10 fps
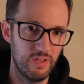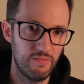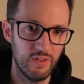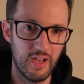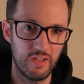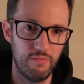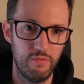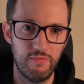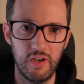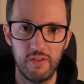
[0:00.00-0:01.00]
Leave a like if you
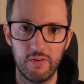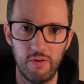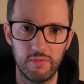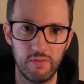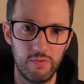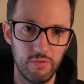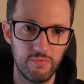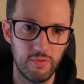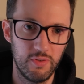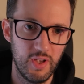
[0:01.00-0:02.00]
find the content
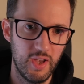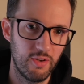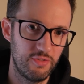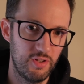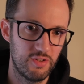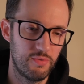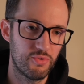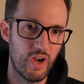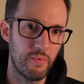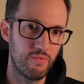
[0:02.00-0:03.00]
useful, consider
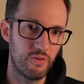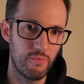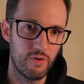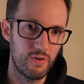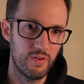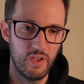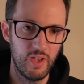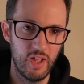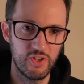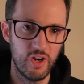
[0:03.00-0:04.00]
subscribing for more,
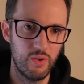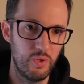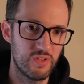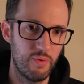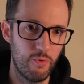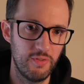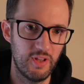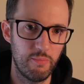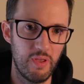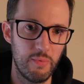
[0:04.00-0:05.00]
and sharing with someone
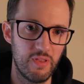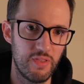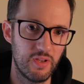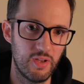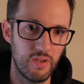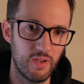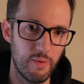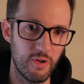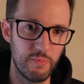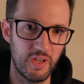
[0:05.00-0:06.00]
that may be thinking
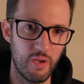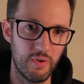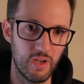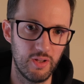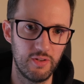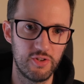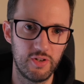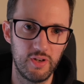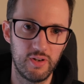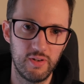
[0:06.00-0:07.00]
about becoming a cloud
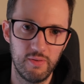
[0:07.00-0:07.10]
engineer.